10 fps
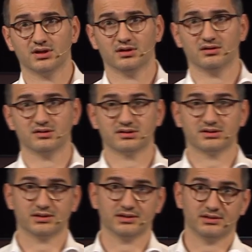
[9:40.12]
uh,
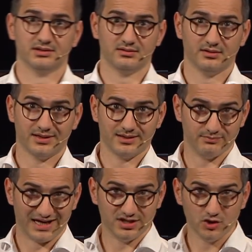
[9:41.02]

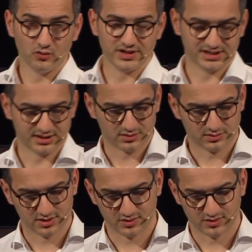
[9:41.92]
by knowing their,